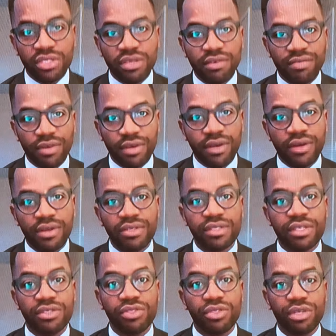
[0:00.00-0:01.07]
your
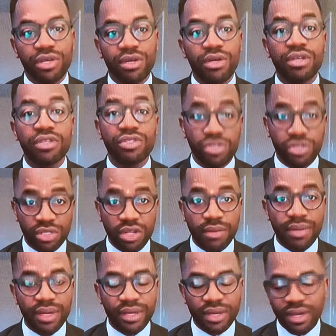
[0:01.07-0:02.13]
esophagus into your
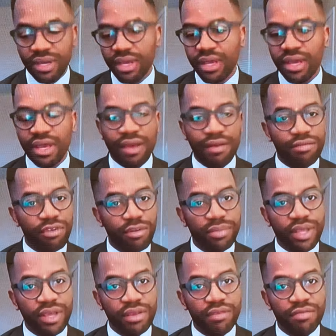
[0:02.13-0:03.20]
stomach,
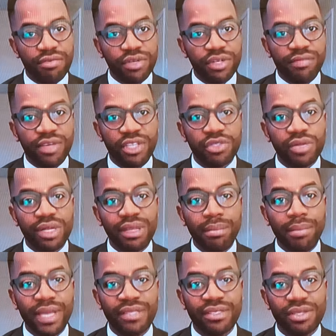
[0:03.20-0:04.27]
and from there your food
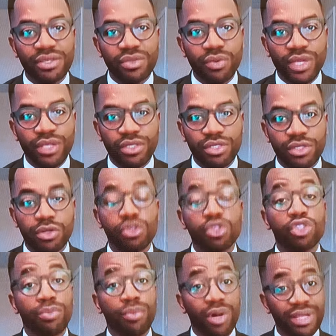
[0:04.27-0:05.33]
eventually makes its way
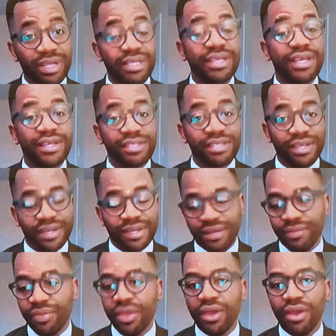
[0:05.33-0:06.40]
to your small
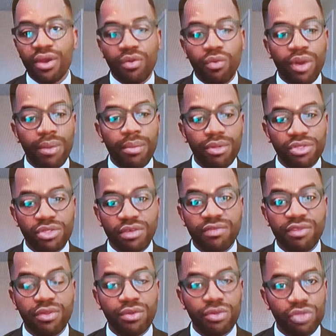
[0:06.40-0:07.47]
intestine, where
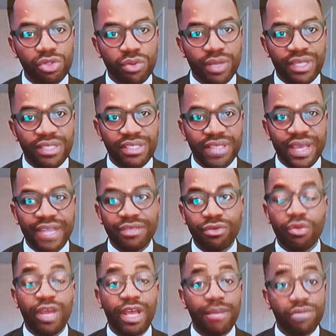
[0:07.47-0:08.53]
most of the
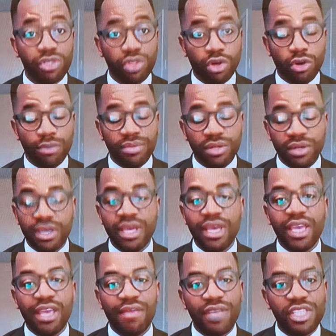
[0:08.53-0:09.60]
nutrients get
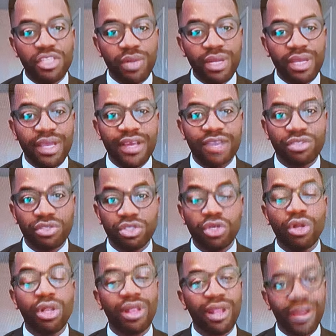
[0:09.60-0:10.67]
reabsorbed. It actually
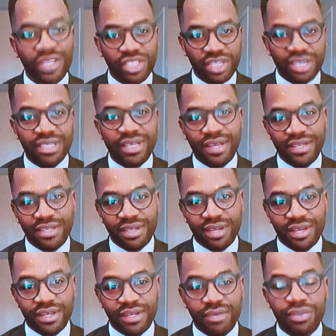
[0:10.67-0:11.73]
gets to your large
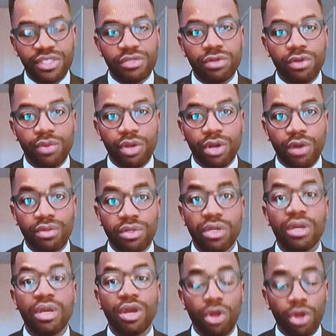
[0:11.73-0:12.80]
intestine, which is what we
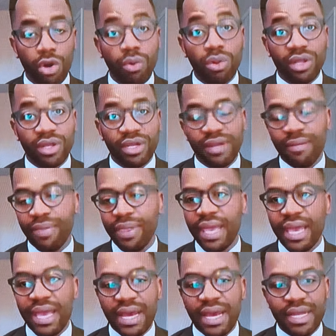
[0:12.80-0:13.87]
call the
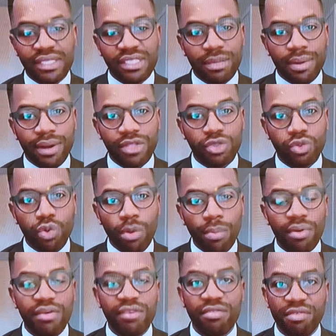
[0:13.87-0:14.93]
colon. It's
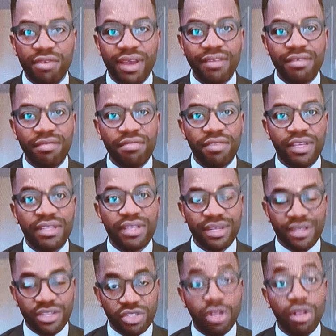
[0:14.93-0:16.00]
about 1.5
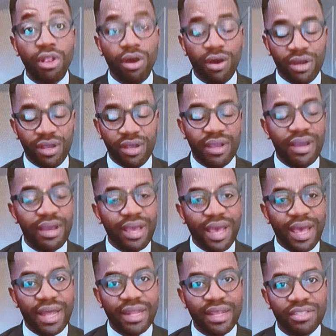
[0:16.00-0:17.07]
feet and it's
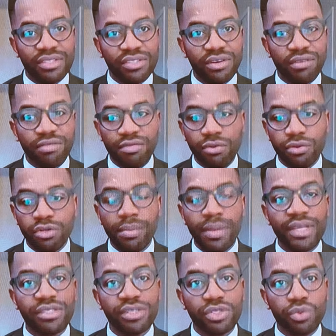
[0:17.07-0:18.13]
long. And as your
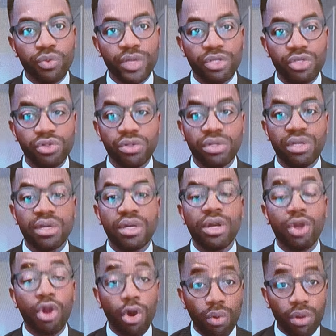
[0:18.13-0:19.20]
food makes its way
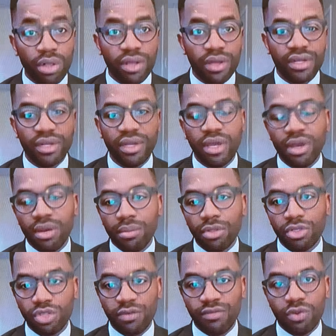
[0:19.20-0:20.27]
through the
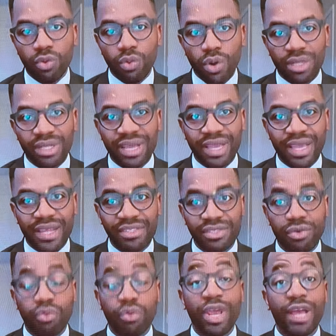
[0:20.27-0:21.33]
colon, most of the
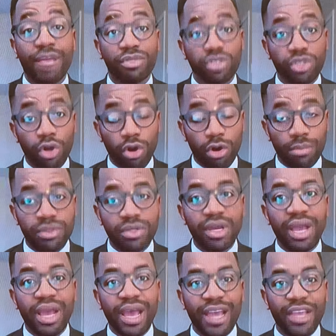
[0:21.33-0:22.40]
water gets
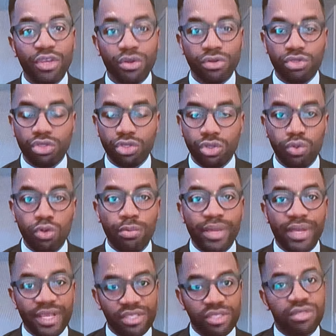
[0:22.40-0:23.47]
reabsorbed and your
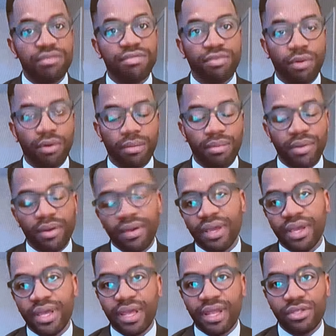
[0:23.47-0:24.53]
stool begins to
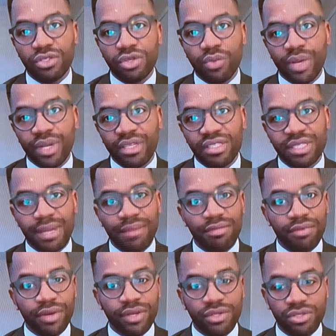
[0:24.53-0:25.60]
form. And so when
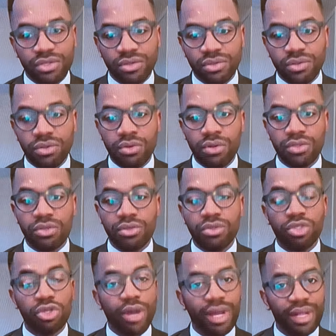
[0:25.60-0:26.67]
it's time for you to
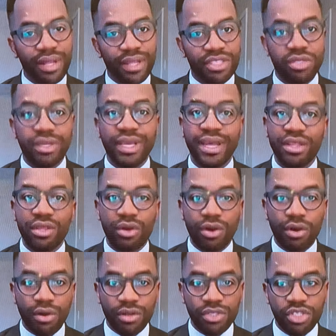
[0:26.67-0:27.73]
go to the toilet, you
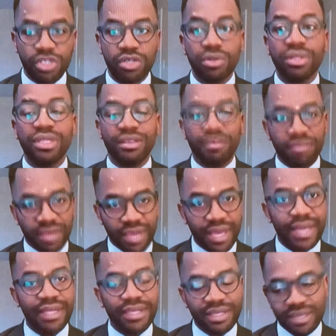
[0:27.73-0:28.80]
get the urge, you
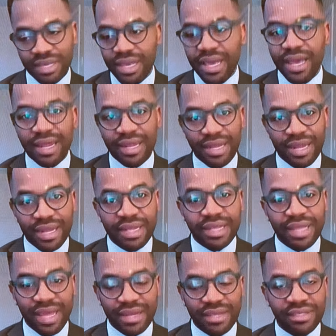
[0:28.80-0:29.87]
defecate,
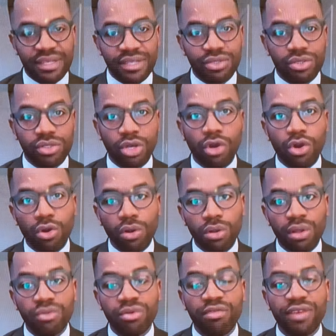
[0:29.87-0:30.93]
and then that is it. So
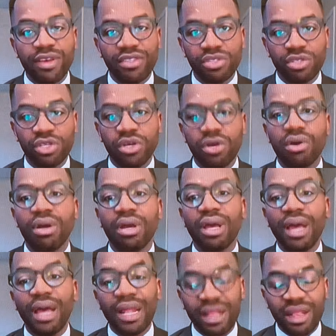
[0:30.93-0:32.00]
your colon refers to
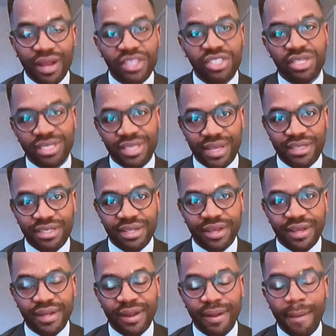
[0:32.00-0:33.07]
your large
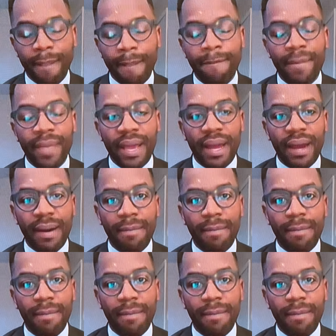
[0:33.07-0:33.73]
intestine.